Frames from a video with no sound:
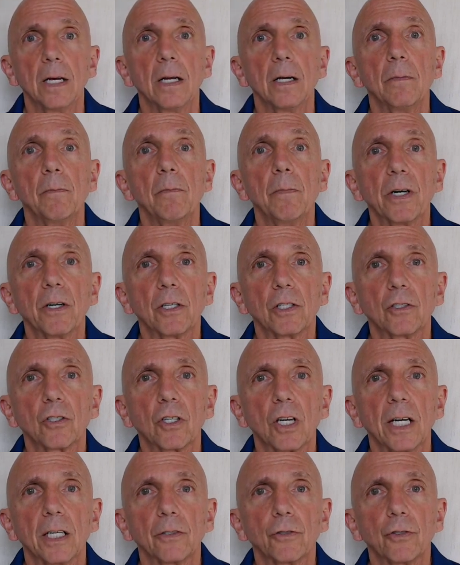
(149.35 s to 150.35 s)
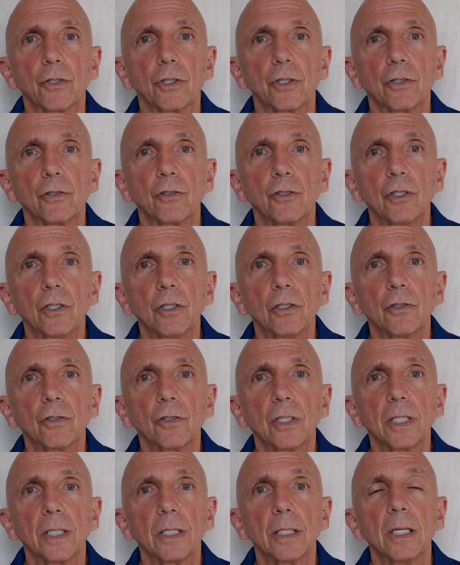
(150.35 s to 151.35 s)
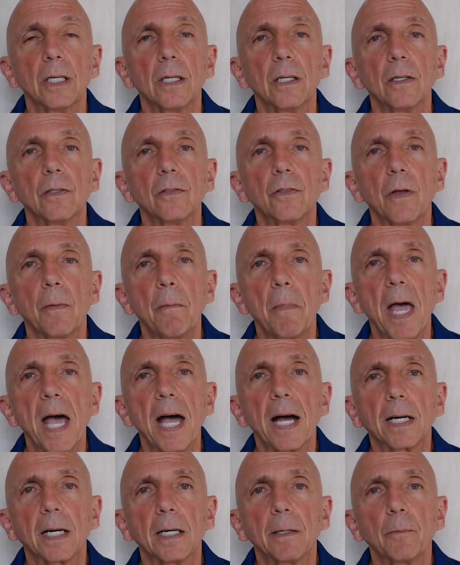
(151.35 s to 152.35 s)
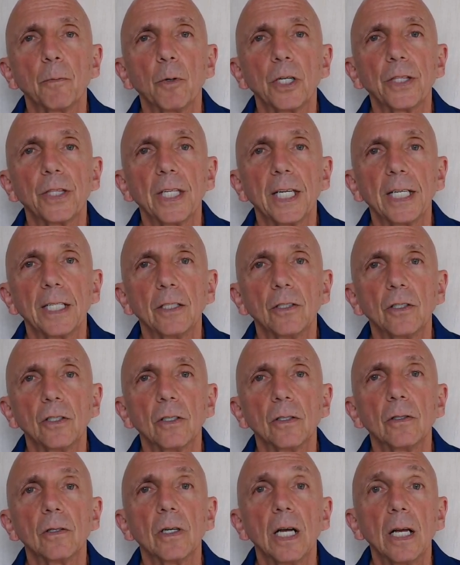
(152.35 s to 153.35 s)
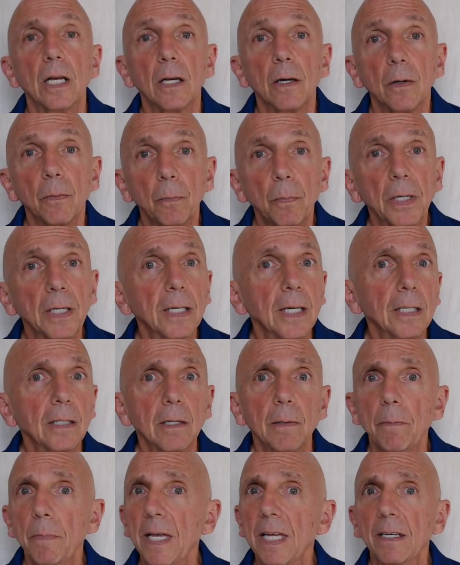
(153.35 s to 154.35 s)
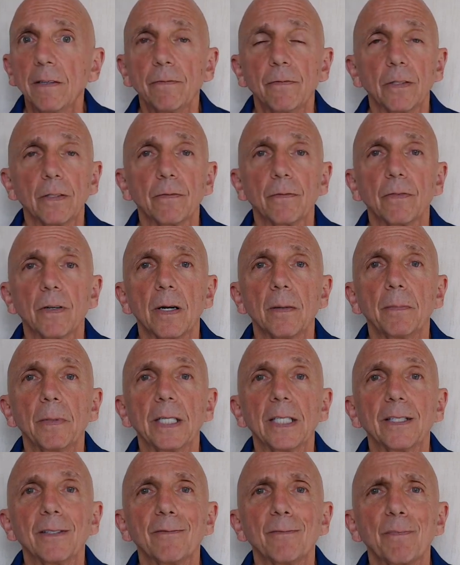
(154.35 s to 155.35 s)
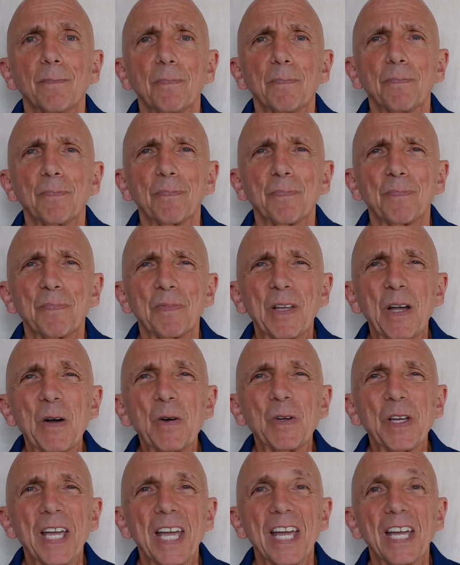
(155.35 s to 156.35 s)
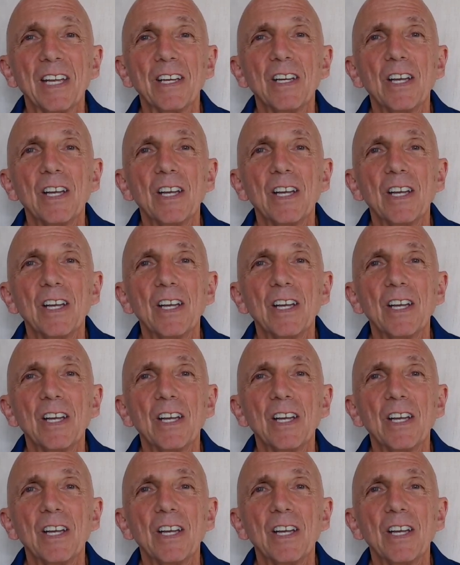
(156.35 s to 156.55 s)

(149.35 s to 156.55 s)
marriage counselors use it to back up what they do, but get the benefit from it. Okay,